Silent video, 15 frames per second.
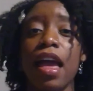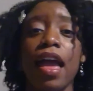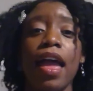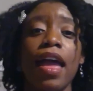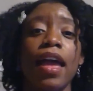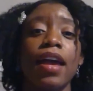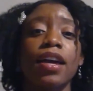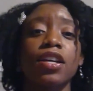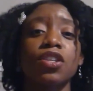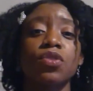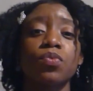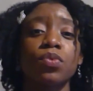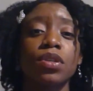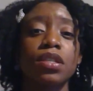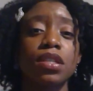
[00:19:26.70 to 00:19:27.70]

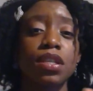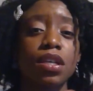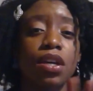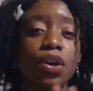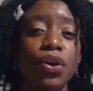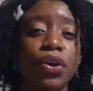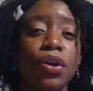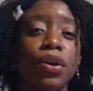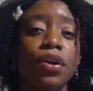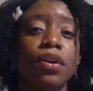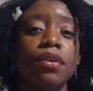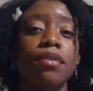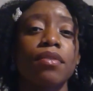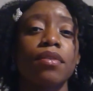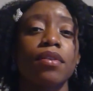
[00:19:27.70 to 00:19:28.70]
and we see
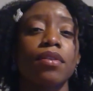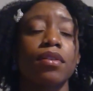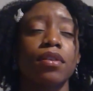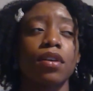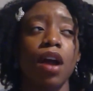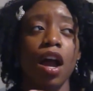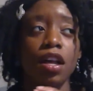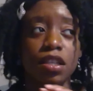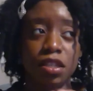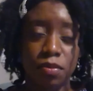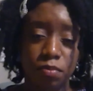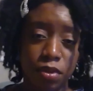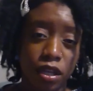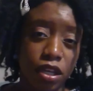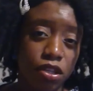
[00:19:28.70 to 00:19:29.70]
her
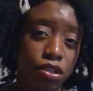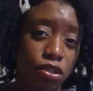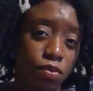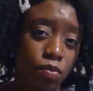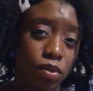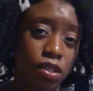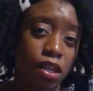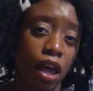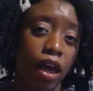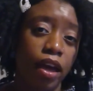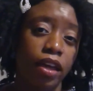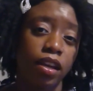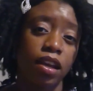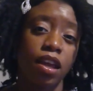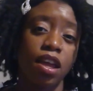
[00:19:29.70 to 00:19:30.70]
contemplate
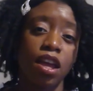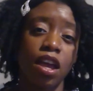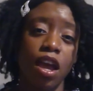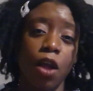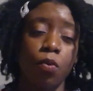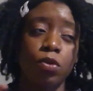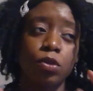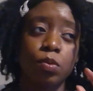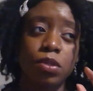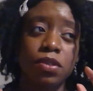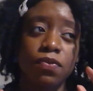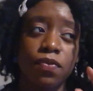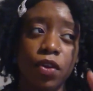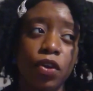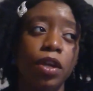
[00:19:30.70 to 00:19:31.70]
suicide, which was
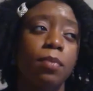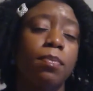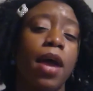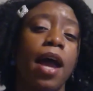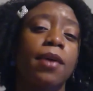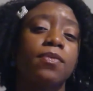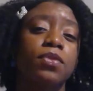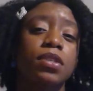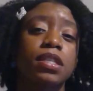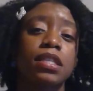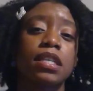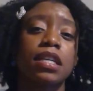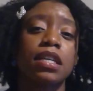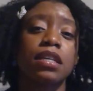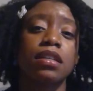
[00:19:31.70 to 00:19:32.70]
a very impactful
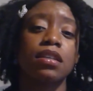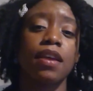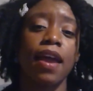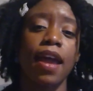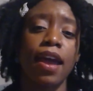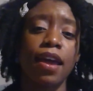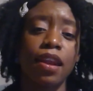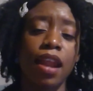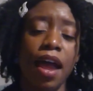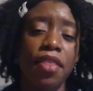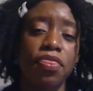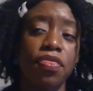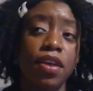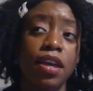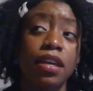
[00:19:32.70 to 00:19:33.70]
scene. And I
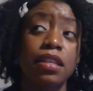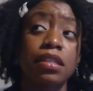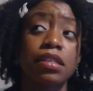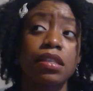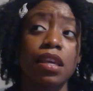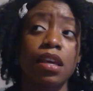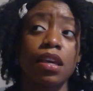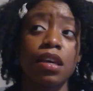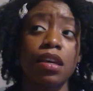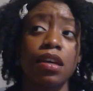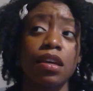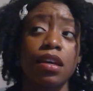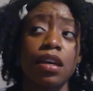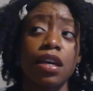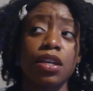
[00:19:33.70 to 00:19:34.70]
think
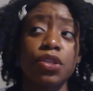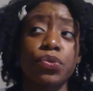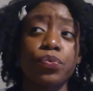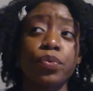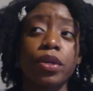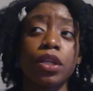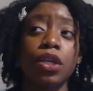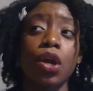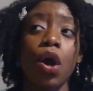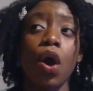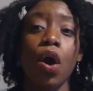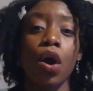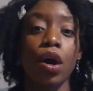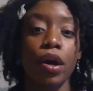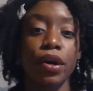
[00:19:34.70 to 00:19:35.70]
it's really
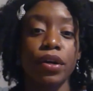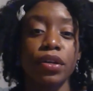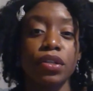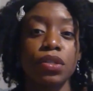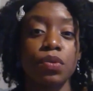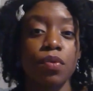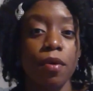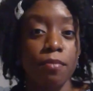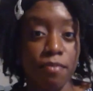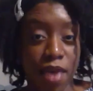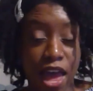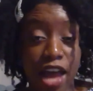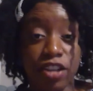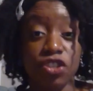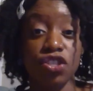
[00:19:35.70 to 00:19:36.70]
hard to
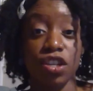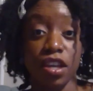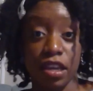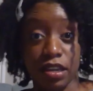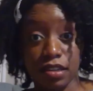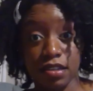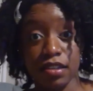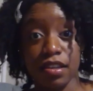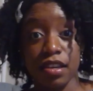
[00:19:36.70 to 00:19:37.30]
imagine